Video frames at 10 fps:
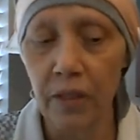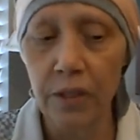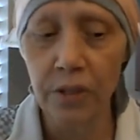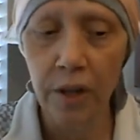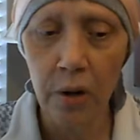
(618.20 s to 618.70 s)

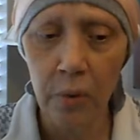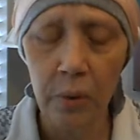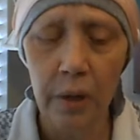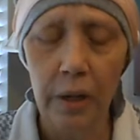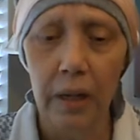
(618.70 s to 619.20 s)
So
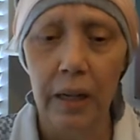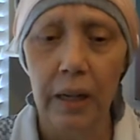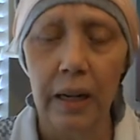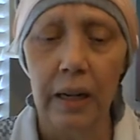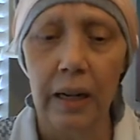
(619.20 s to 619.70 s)

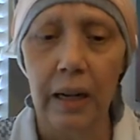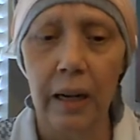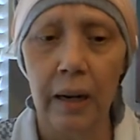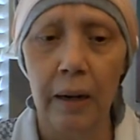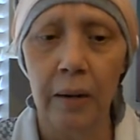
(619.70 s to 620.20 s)

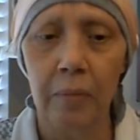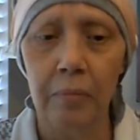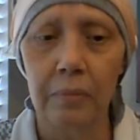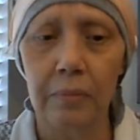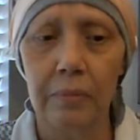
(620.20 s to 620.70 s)

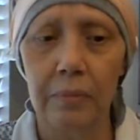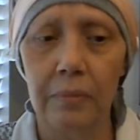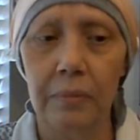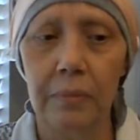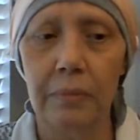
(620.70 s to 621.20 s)
um,
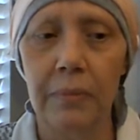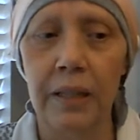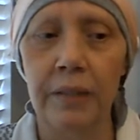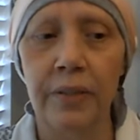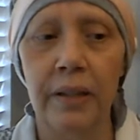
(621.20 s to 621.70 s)

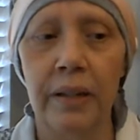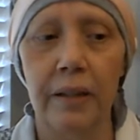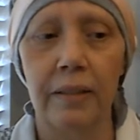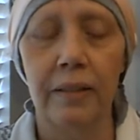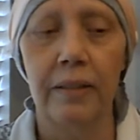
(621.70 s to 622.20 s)
if
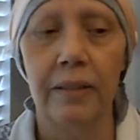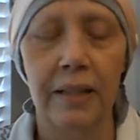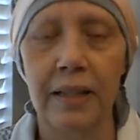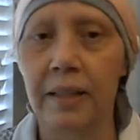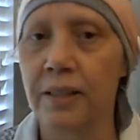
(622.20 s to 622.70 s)

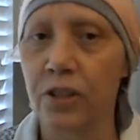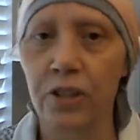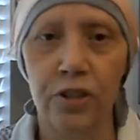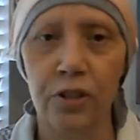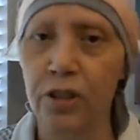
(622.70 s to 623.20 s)
it's
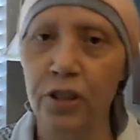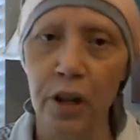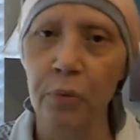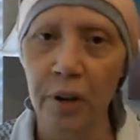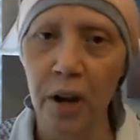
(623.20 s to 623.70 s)
just, you just
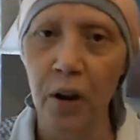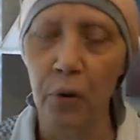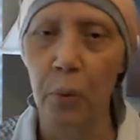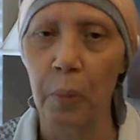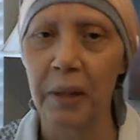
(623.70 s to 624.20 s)
don't
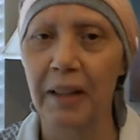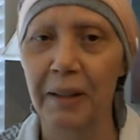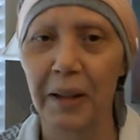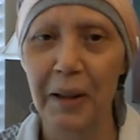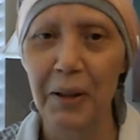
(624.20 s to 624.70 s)
know. I mean,
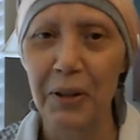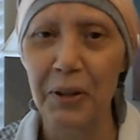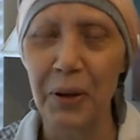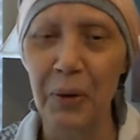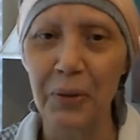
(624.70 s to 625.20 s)
you
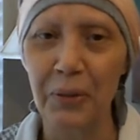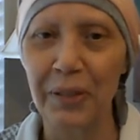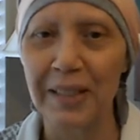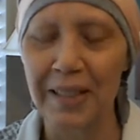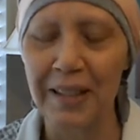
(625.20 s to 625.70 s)
go through
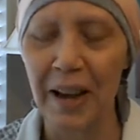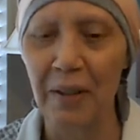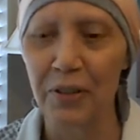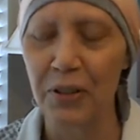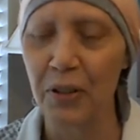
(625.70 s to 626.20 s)
this
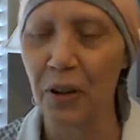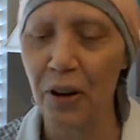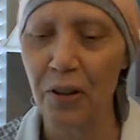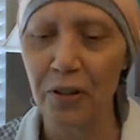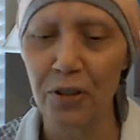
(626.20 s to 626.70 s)
stuff and you
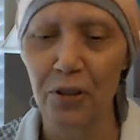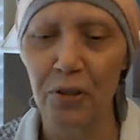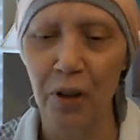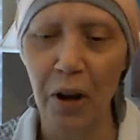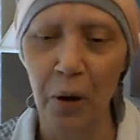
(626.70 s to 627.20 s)
learn as you
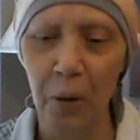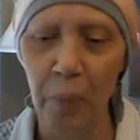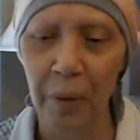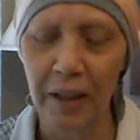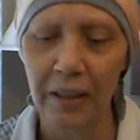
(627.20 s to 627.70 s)
go,
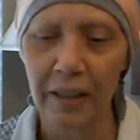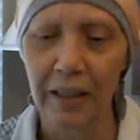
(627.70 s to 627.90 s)
but